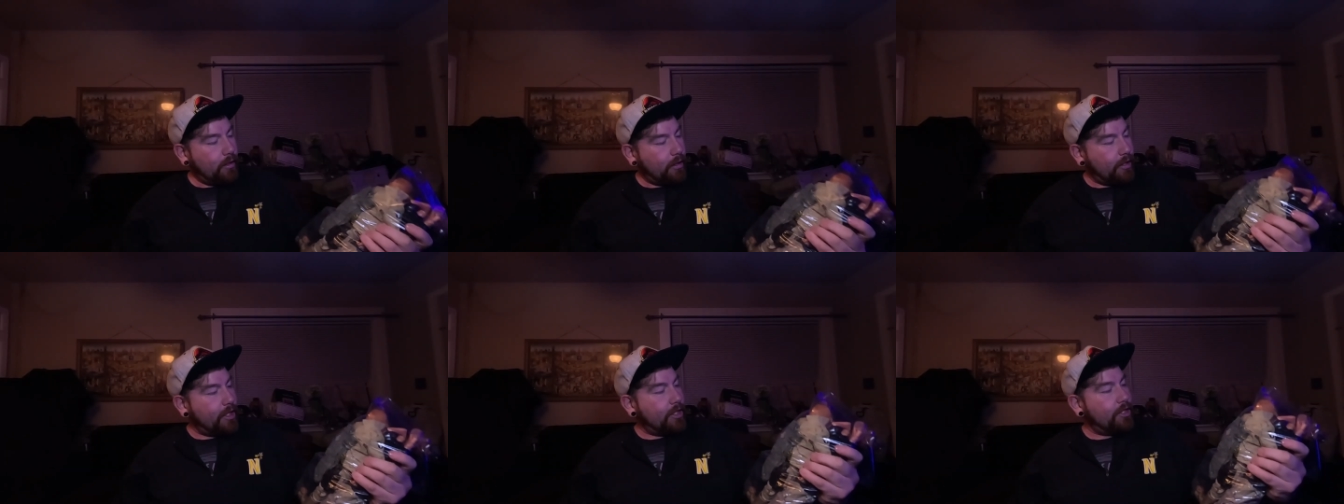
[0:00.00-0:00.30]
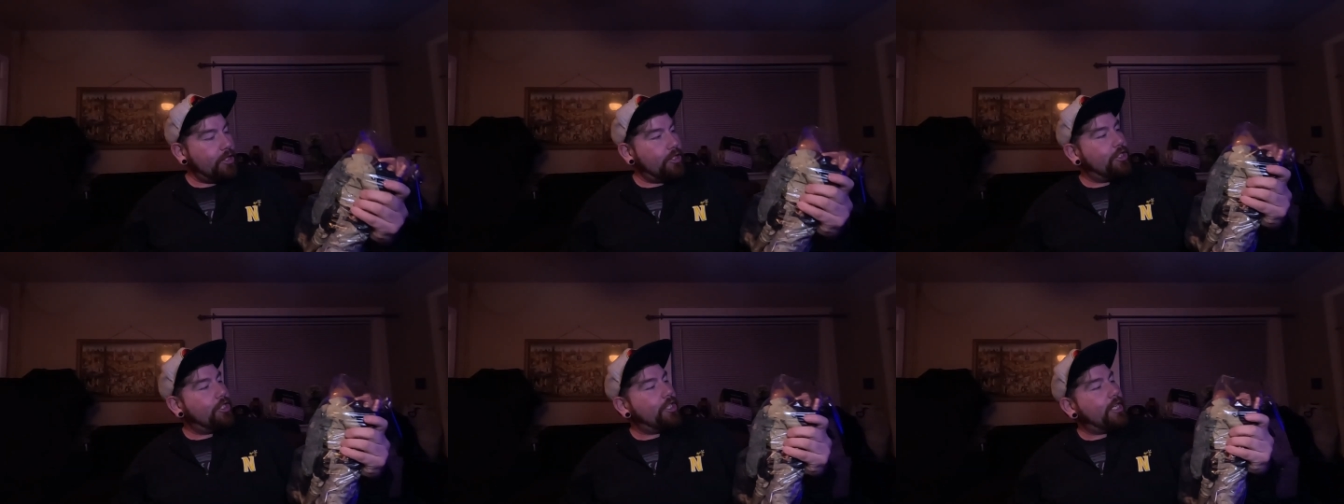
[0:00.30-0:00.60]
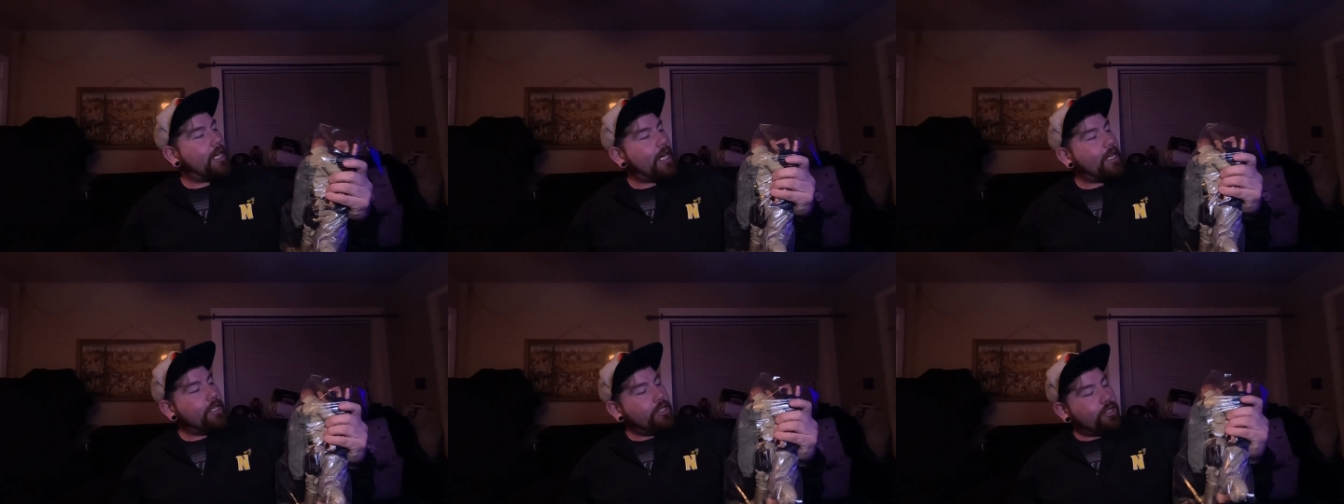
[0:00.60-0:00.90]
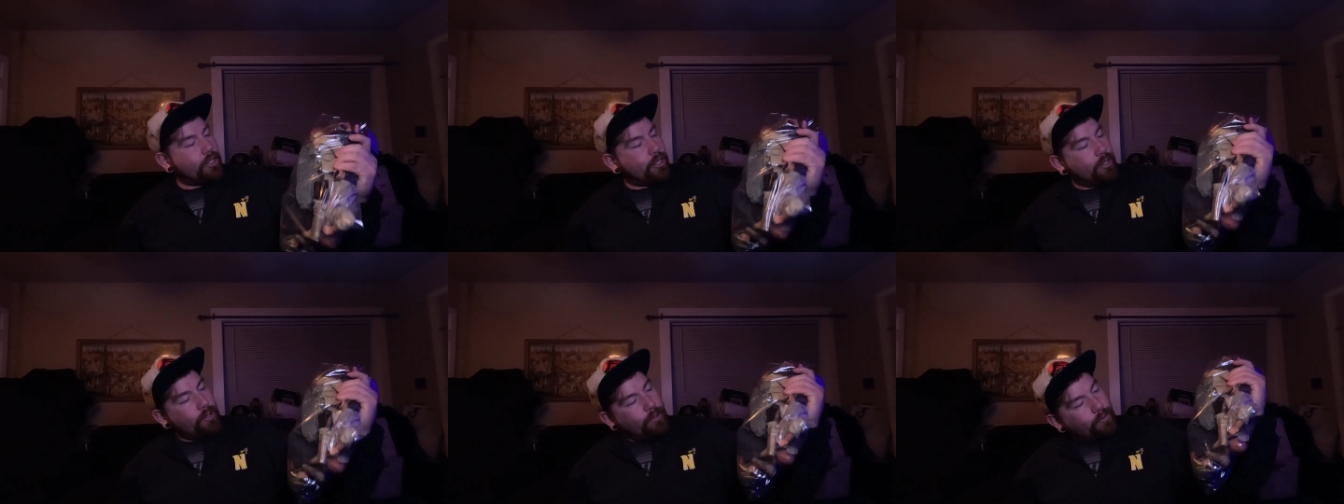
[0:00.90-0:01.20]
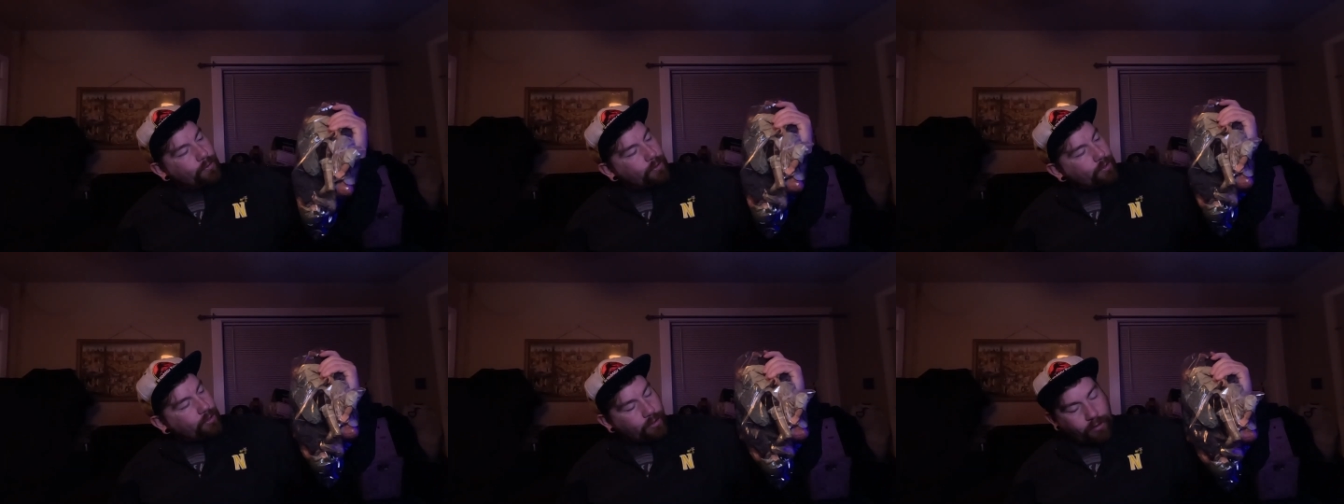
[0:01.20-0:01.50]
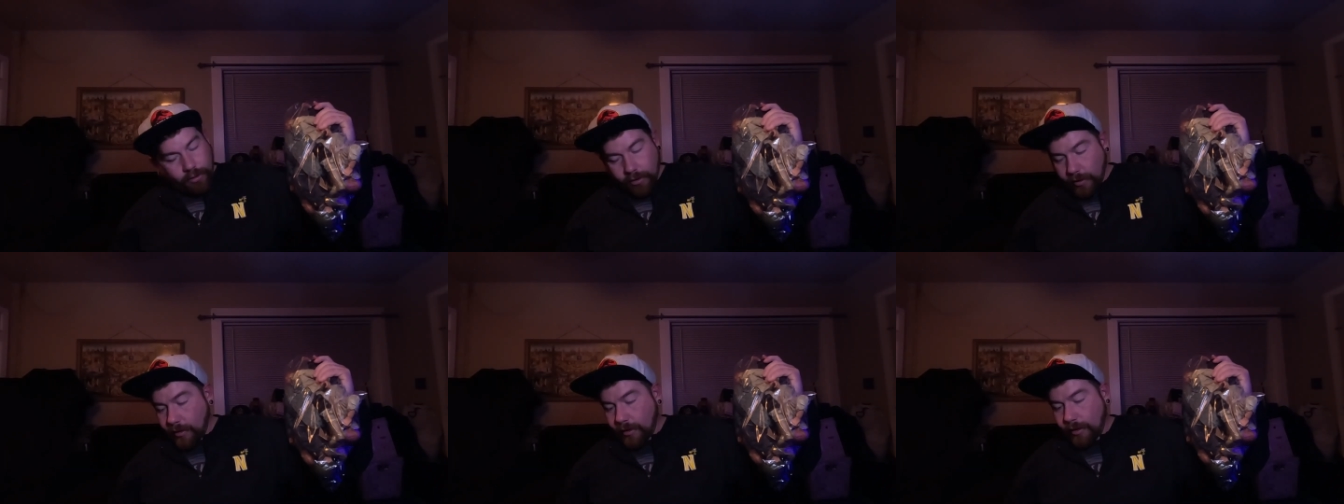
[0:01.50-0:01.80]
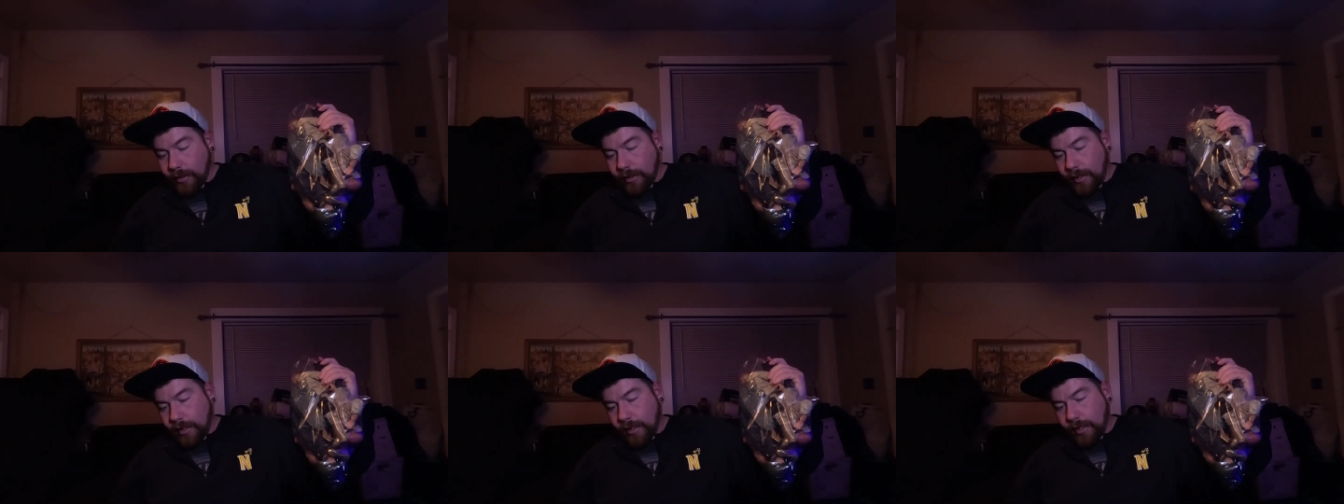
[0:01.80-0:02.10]
these G.I. Joes.
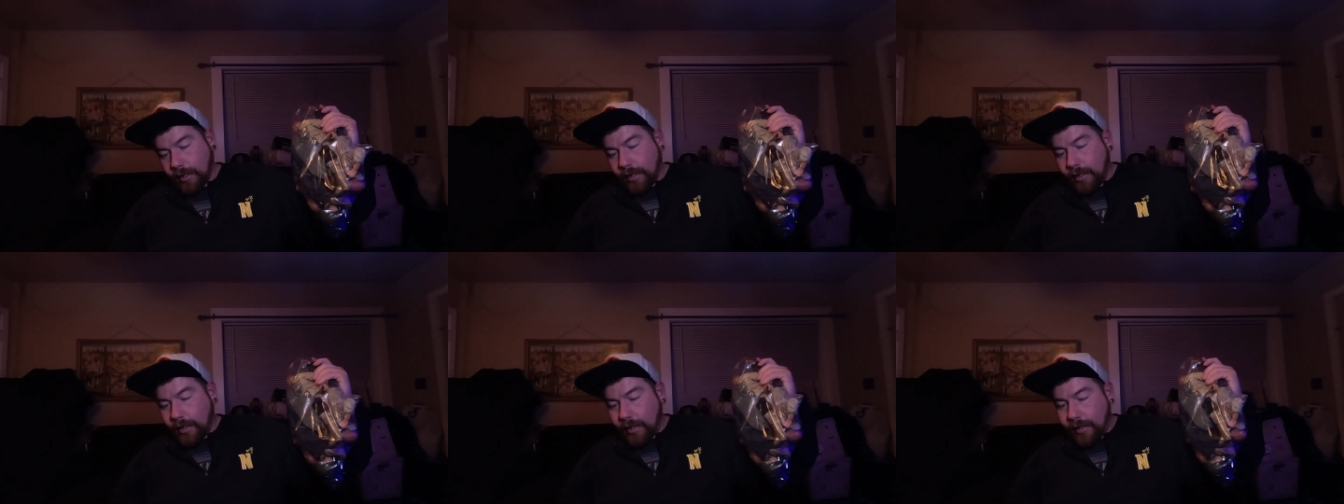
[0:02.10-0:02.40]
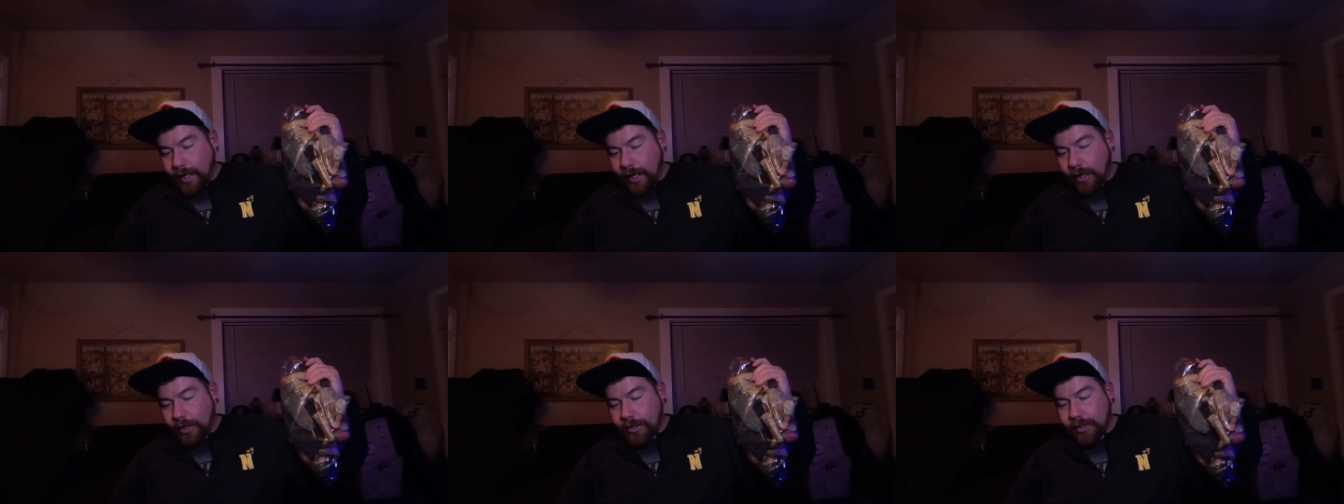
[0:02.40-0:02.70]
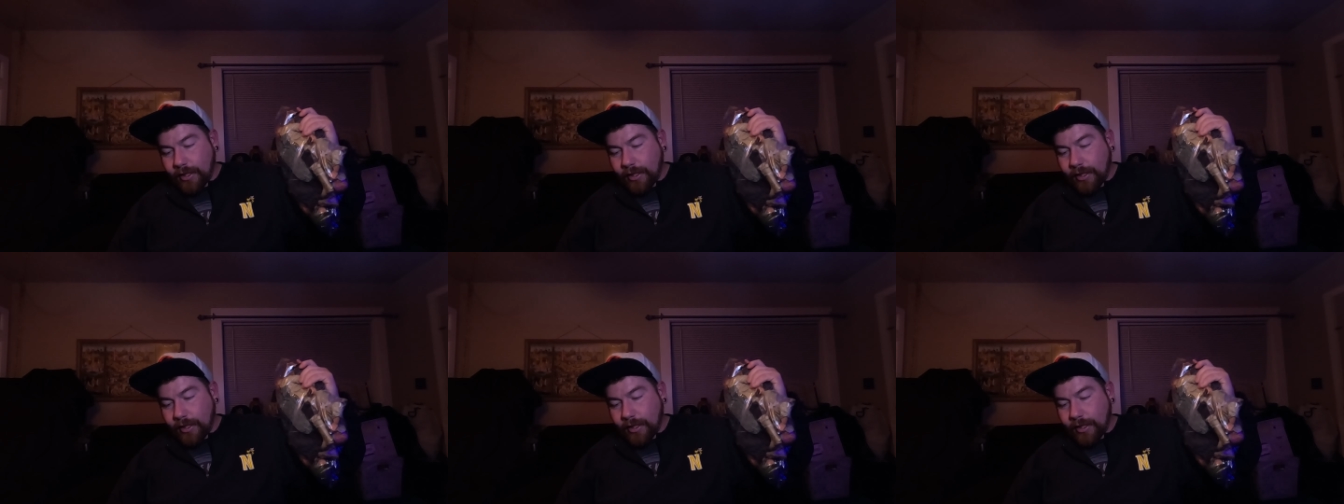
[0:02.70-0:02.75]
They're